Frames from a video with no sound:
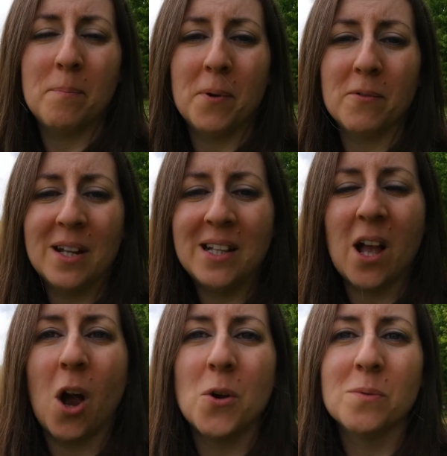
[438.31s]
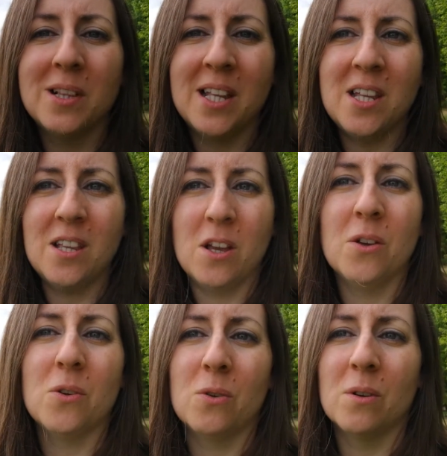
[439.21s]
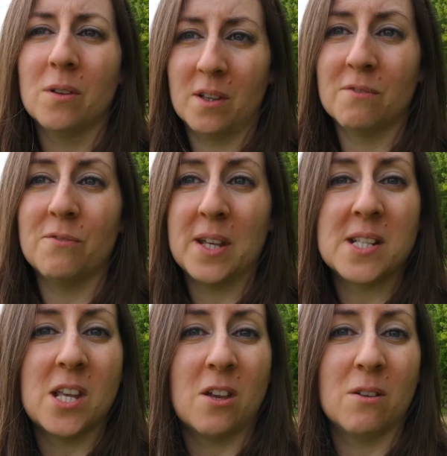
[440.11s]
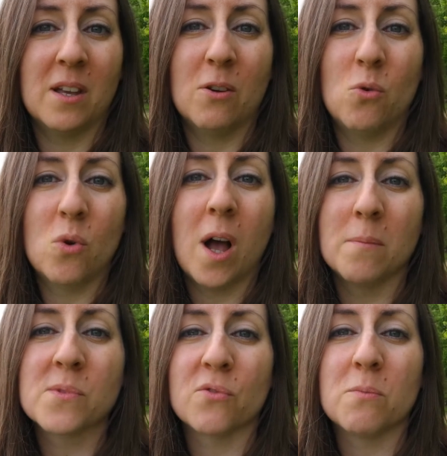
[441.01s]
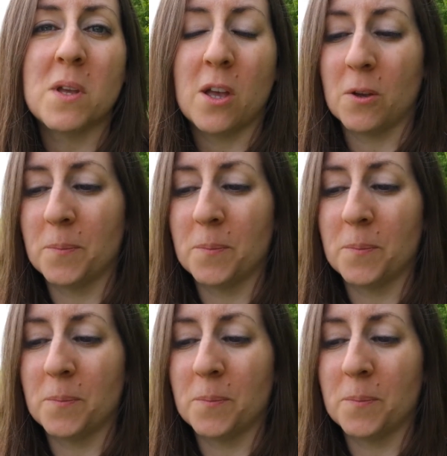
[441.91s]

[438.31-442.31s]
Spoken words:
but really only you can fix you. It all comes from you.